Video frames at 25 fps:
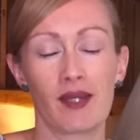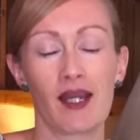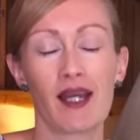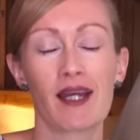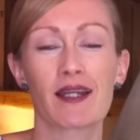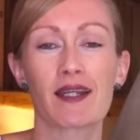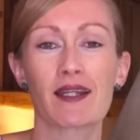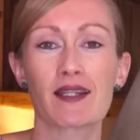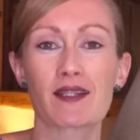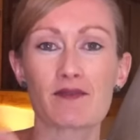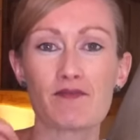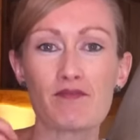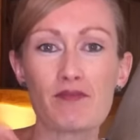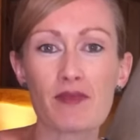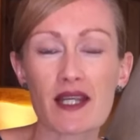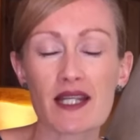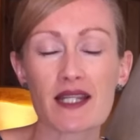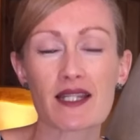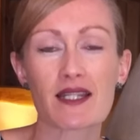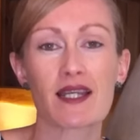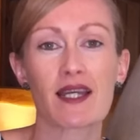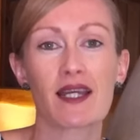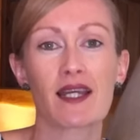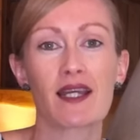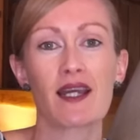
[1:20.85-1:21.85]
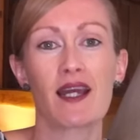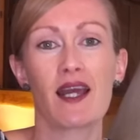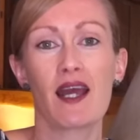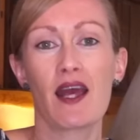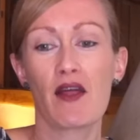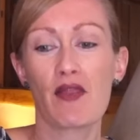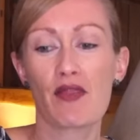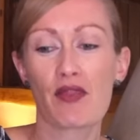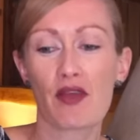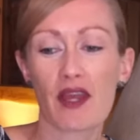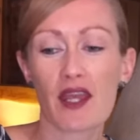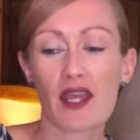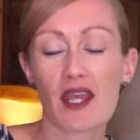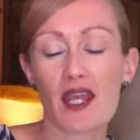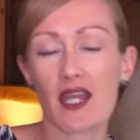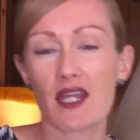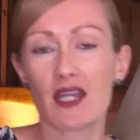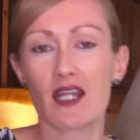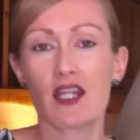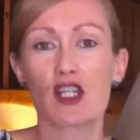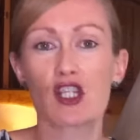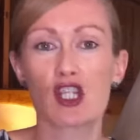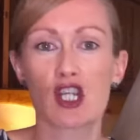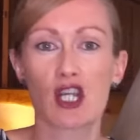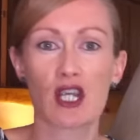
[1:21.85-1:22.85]
It is missing the
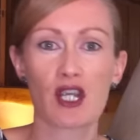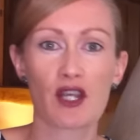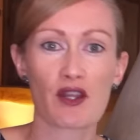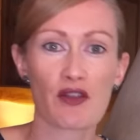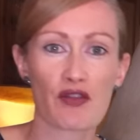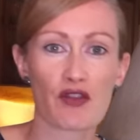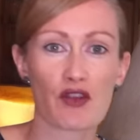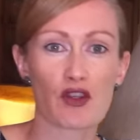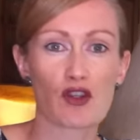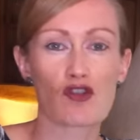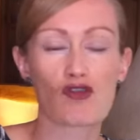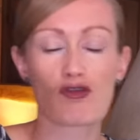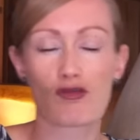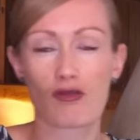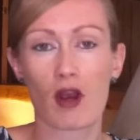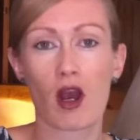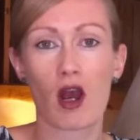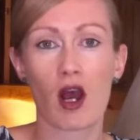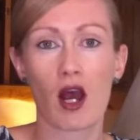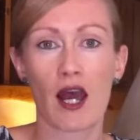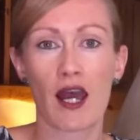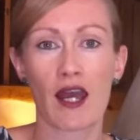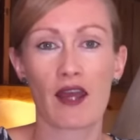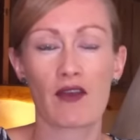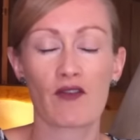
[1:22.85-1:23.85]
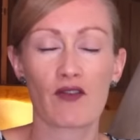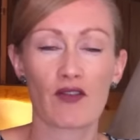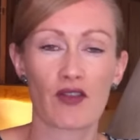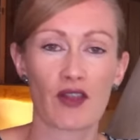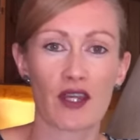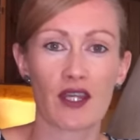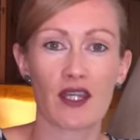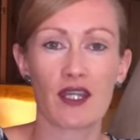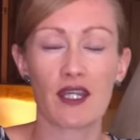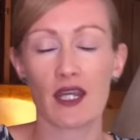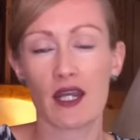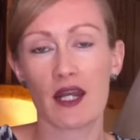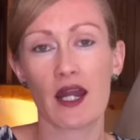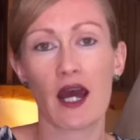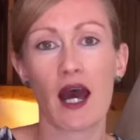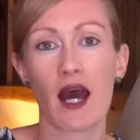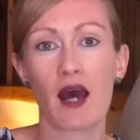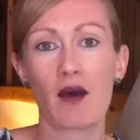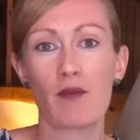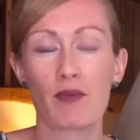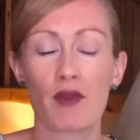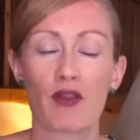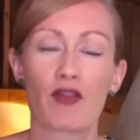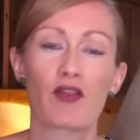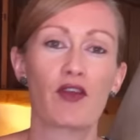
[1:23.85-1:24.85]
energy, the drive, the get
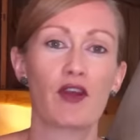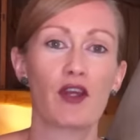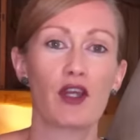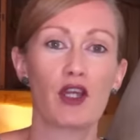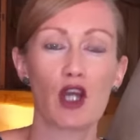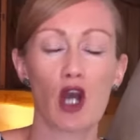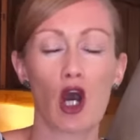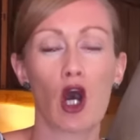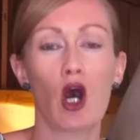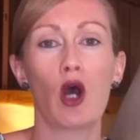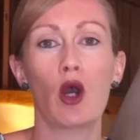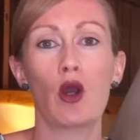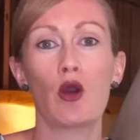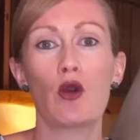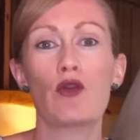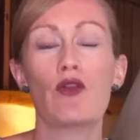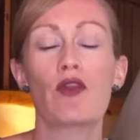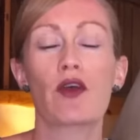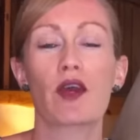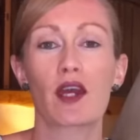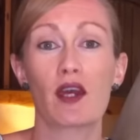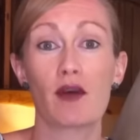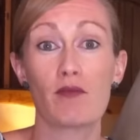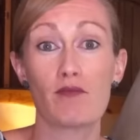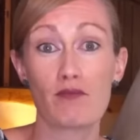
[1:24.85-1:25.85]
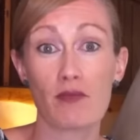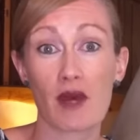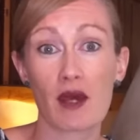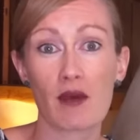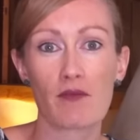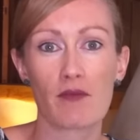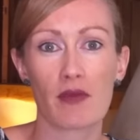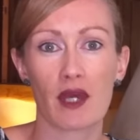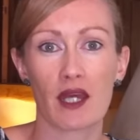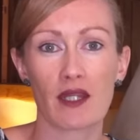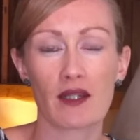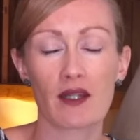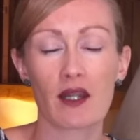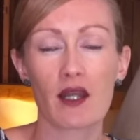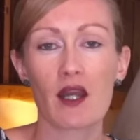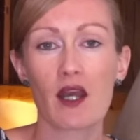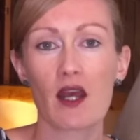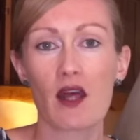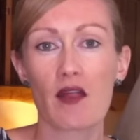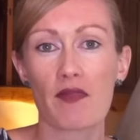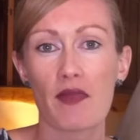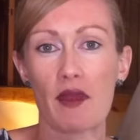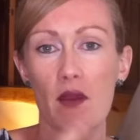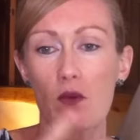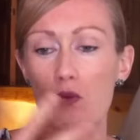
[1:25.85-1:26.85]
up, the go, the commitment
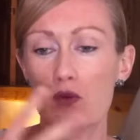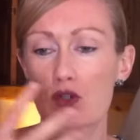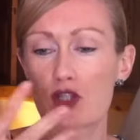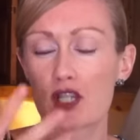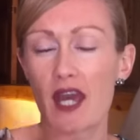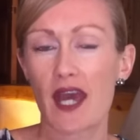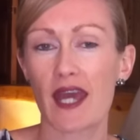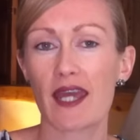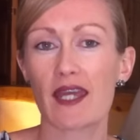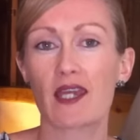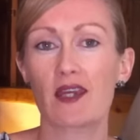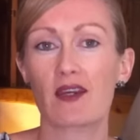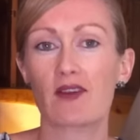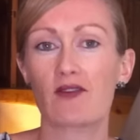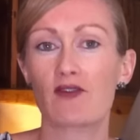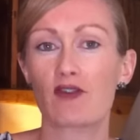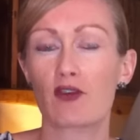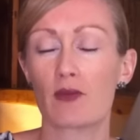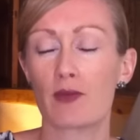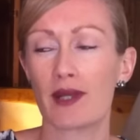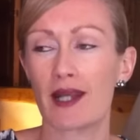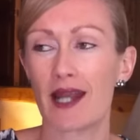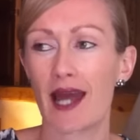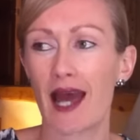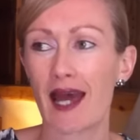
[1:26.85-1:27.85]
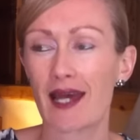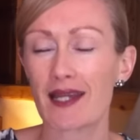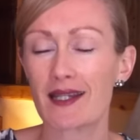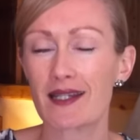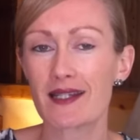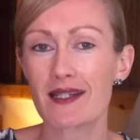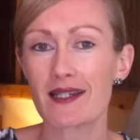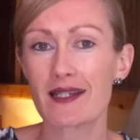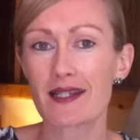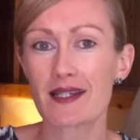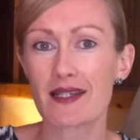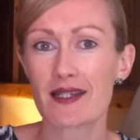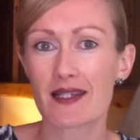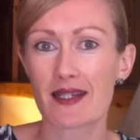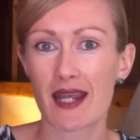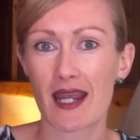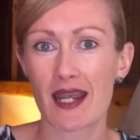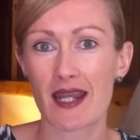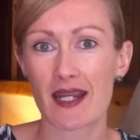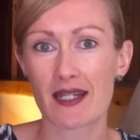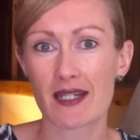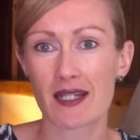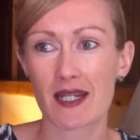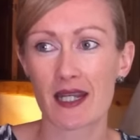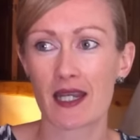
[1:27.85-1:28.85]
that will take it from an
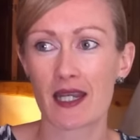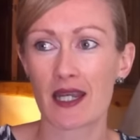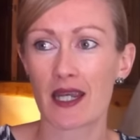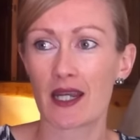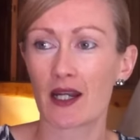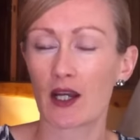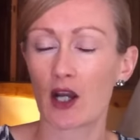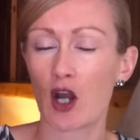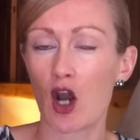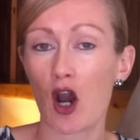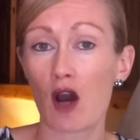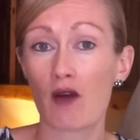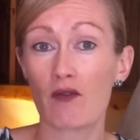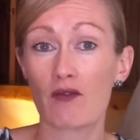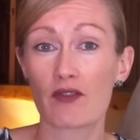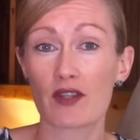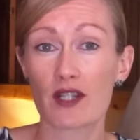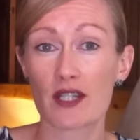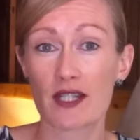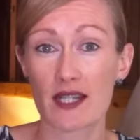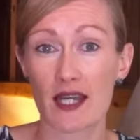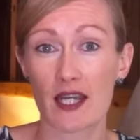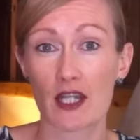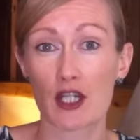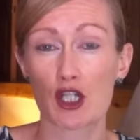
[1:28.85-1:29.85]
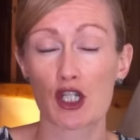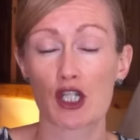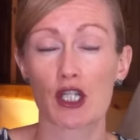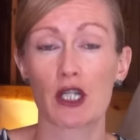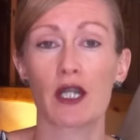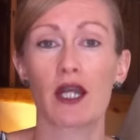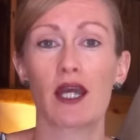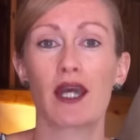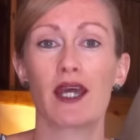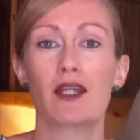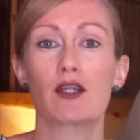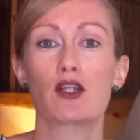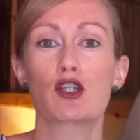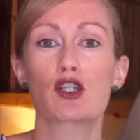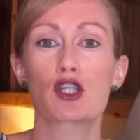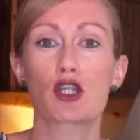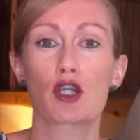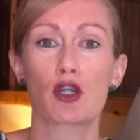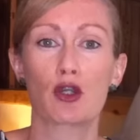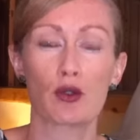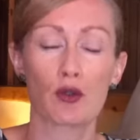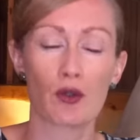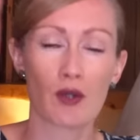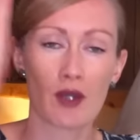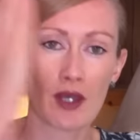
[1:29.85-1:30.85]
understanding and a conversation
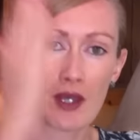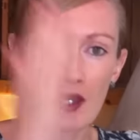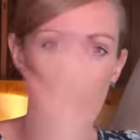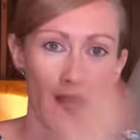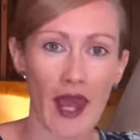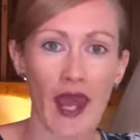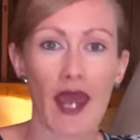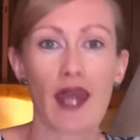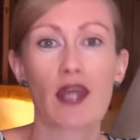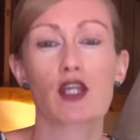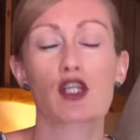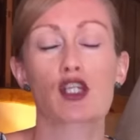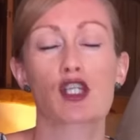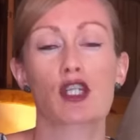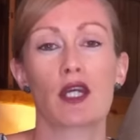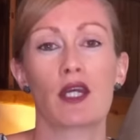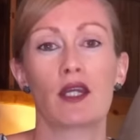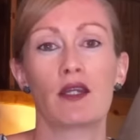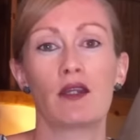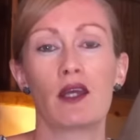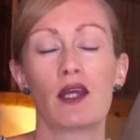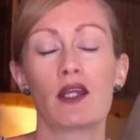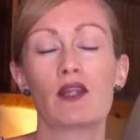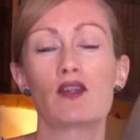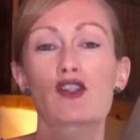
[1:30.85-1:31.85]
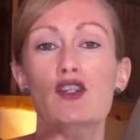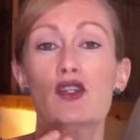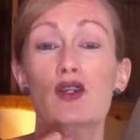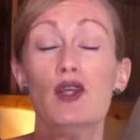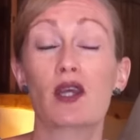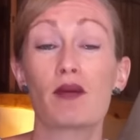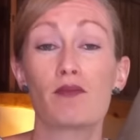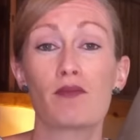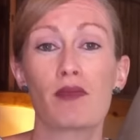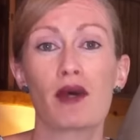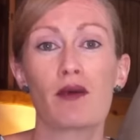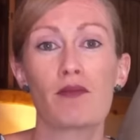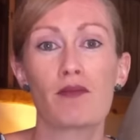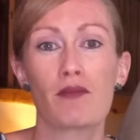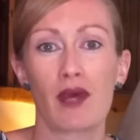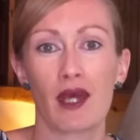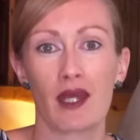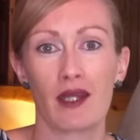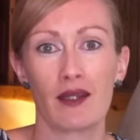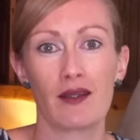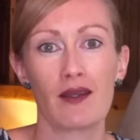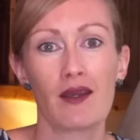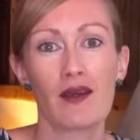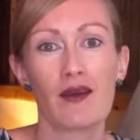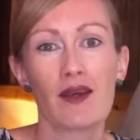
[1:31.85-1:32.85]
into action, into
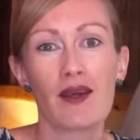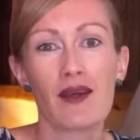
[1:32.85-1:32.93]
commitment.